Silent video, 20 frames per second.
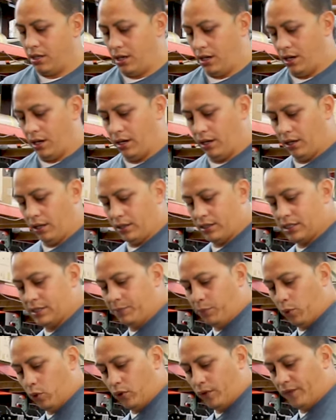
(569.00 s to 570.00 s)
early
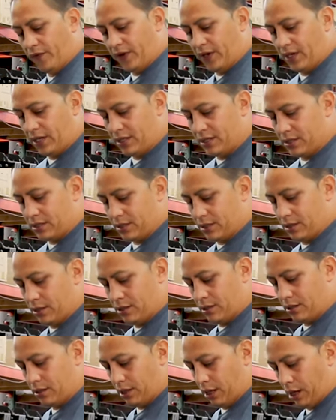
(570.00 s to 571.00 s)
Sport V's,
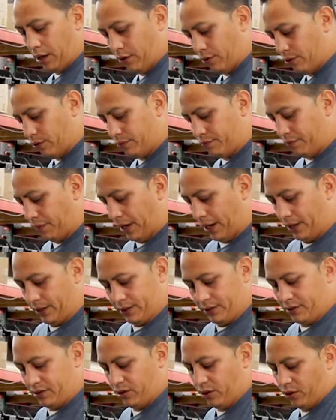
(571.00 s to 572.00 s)
I don't
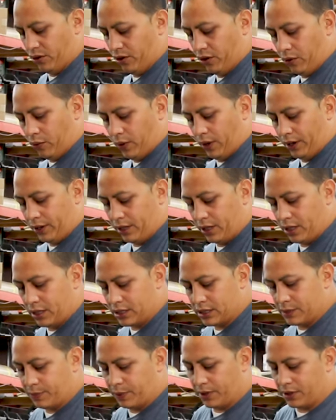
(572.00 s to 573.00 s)
I don't know what
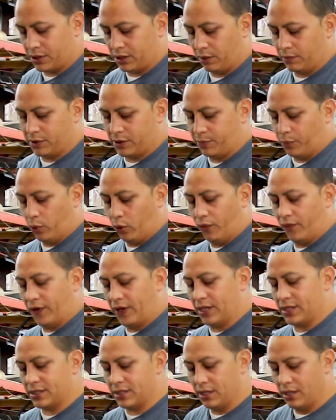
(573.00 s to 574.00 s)
years, but some Sport
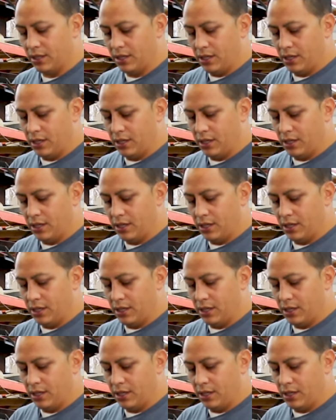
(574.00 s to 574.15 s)
V's,